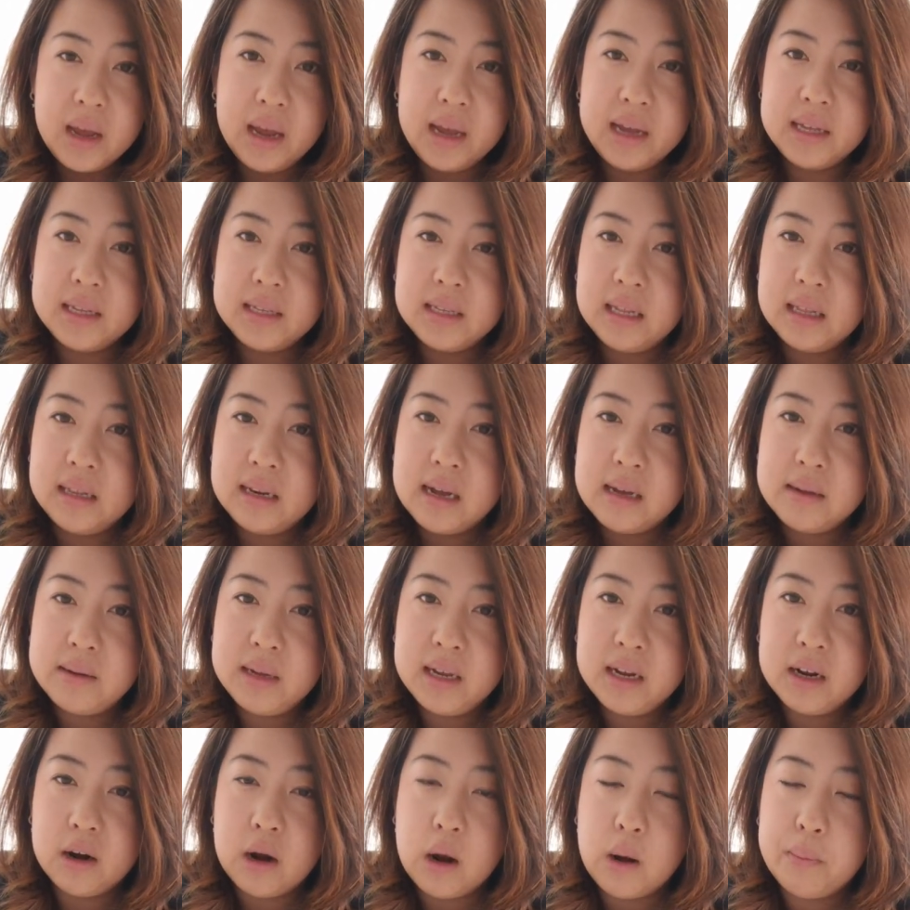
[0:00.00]
And then
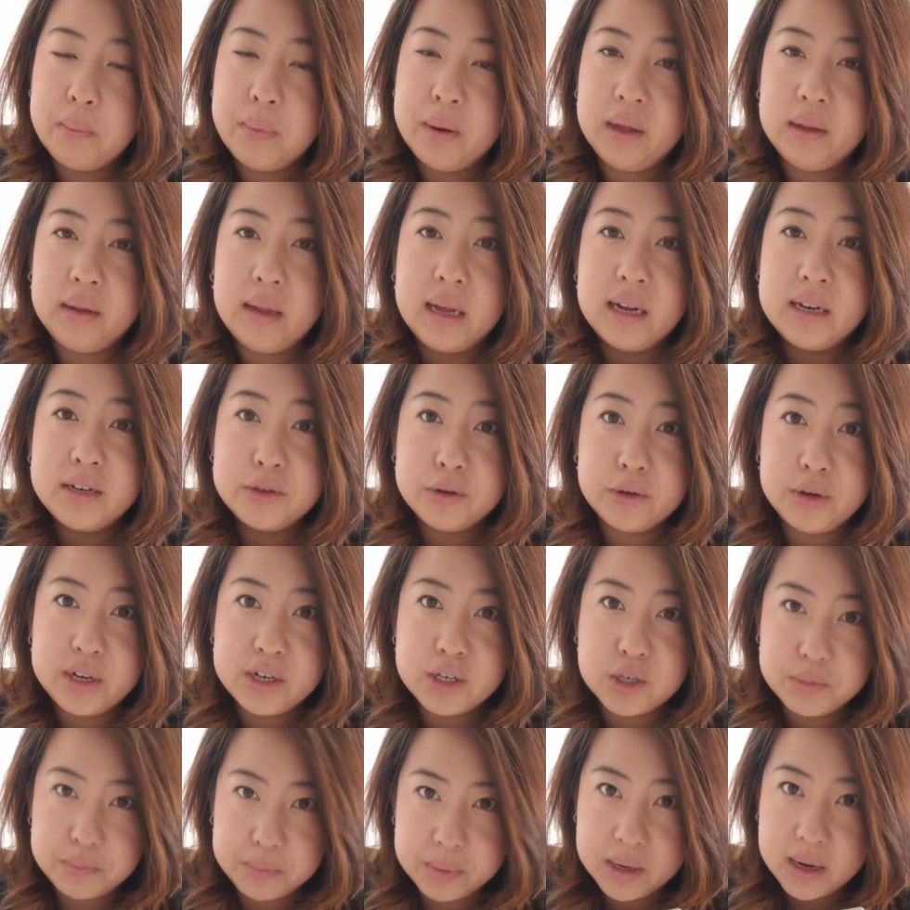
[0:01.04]
here I'll put like
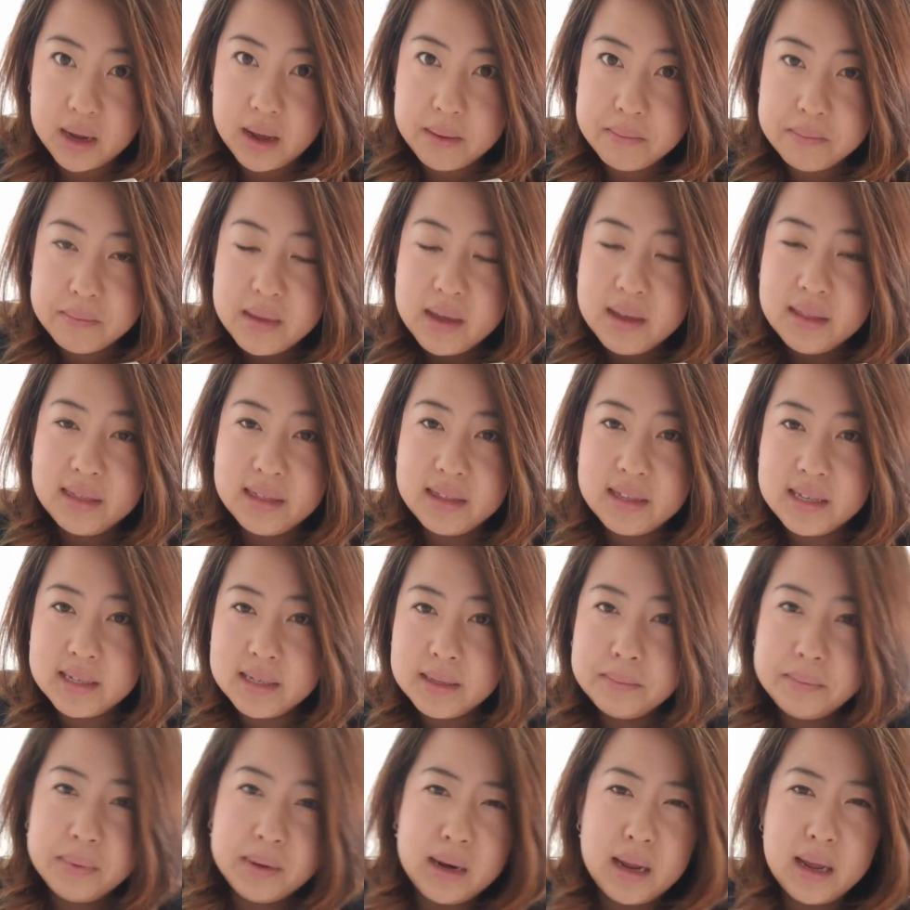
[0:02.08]
donation pickup,
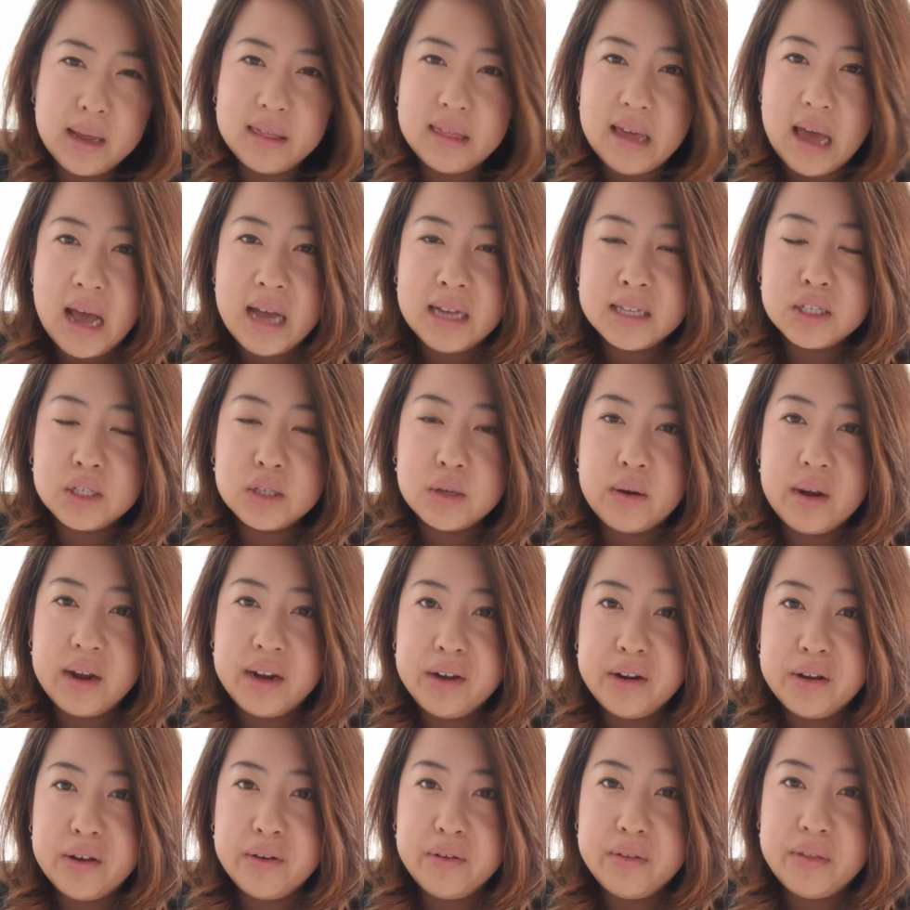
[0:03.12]
something like that. So
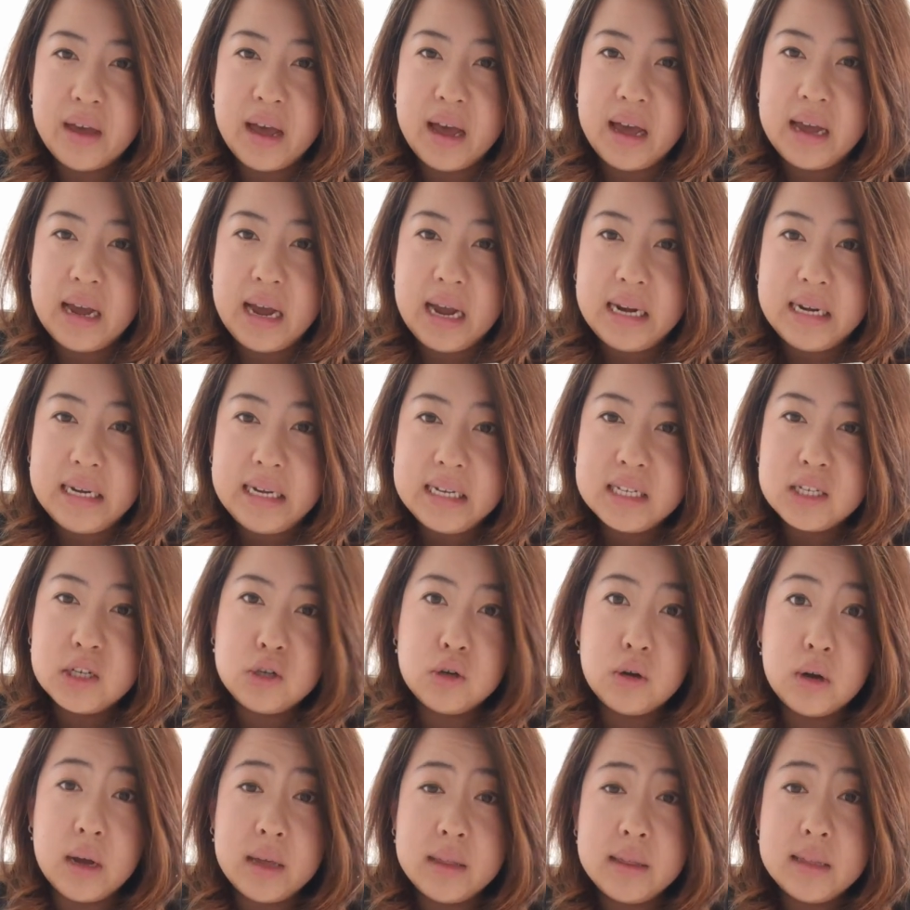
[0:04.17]
I know that I need
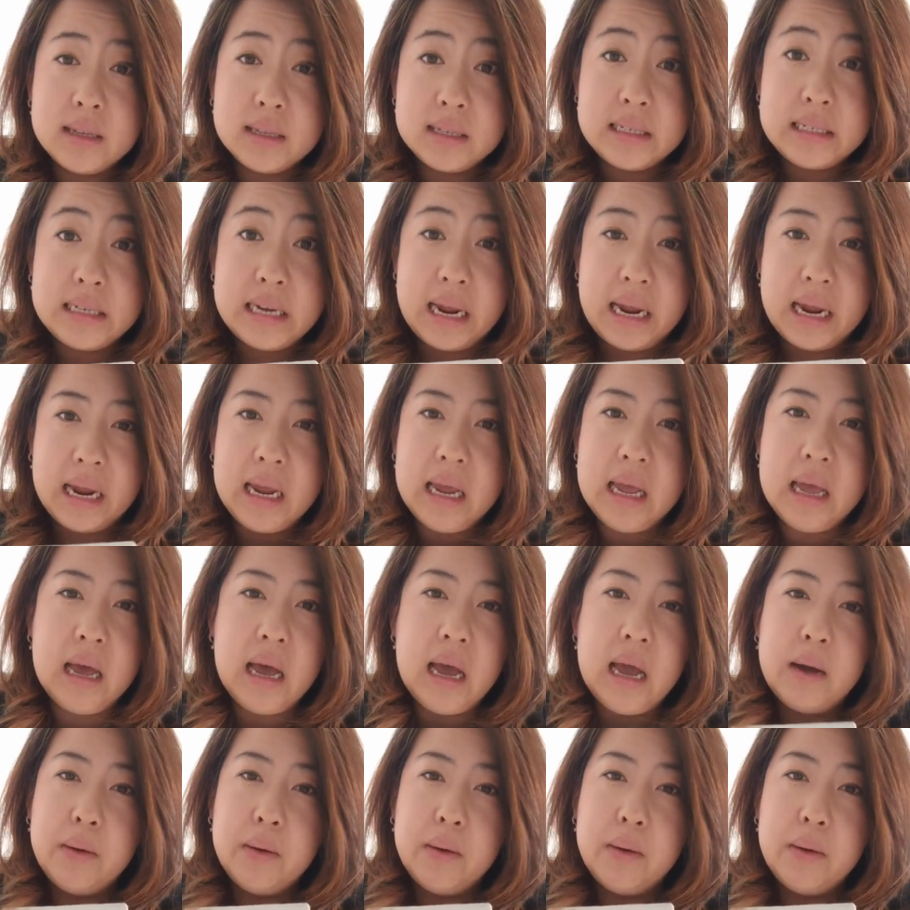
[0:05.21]
to do it on this day.